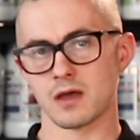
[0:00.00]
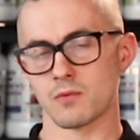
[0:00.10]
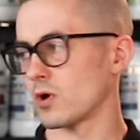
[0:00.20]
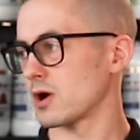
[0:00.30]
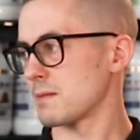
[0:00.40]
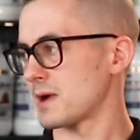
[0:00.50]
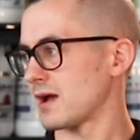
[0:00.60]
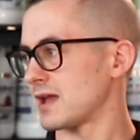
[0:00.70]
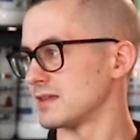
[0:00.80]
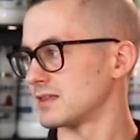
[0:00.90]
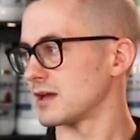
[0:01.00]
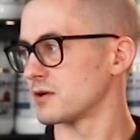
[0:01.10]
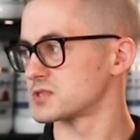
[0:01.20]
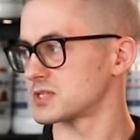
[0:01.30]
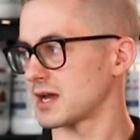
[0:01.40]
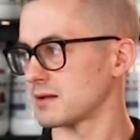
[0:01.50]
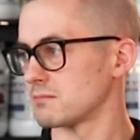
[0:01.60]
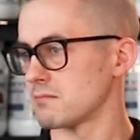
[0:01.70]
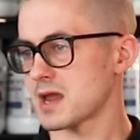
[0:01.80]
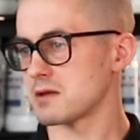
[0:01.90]
worry about anything else that
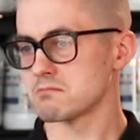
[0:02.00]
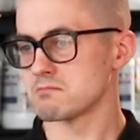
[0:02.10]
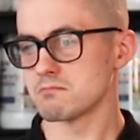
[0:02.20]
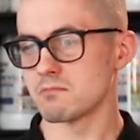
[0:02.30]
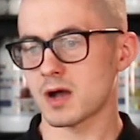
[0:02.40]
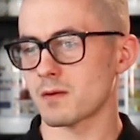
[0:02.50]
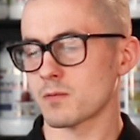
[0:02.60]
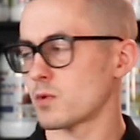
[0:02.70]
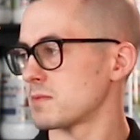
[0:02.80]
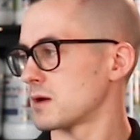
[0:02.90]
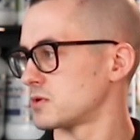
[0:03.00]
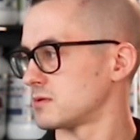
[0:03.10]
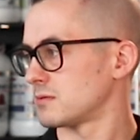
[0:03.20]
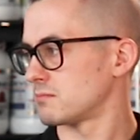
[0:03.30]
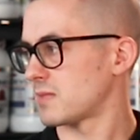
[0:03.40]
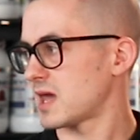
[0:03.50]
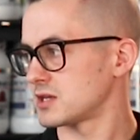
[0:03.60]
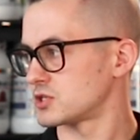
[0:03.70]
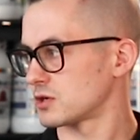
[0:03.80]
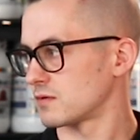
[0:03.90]
I won't be able to
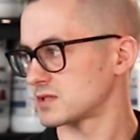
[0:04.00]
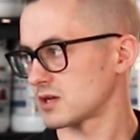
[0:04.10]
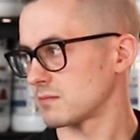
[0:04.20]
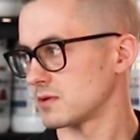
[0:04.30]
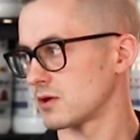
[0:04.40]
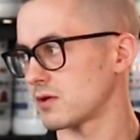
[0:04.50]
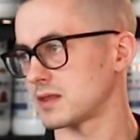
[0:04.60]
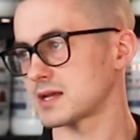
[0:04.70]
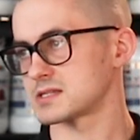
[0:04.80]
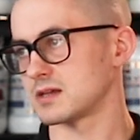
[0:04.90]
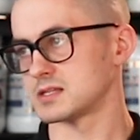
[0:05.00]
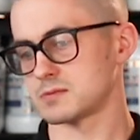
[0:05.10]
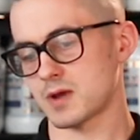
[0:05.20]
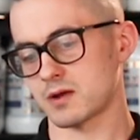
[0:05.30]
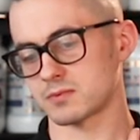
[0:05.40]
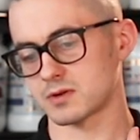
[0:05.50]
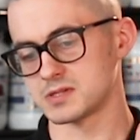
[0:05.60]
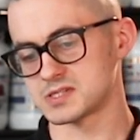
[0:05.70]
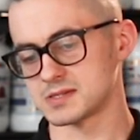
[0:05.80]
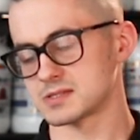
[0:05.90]
manage over time, and that's it. It's about
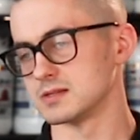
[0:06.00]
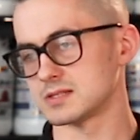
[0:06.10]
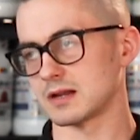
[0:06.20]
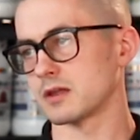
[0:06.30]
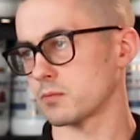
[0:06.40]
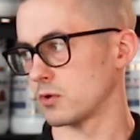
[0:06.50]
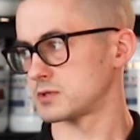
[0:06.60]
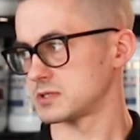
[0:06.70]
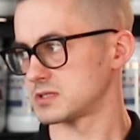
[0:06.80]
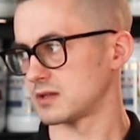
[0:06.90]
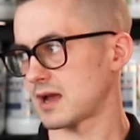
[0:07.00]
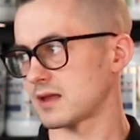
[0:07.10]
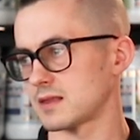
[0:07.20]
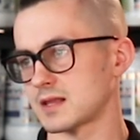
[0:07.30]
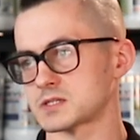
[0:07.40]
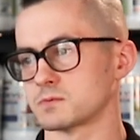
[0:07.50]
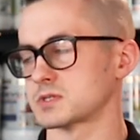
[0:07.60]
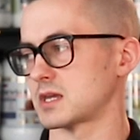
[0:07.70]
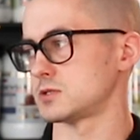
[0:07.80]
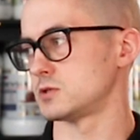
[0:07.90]
consistent daily approaches to that, and that's what
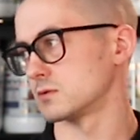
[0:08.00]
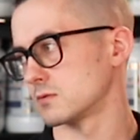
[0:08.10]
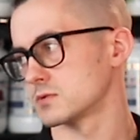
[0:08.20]
gets you to the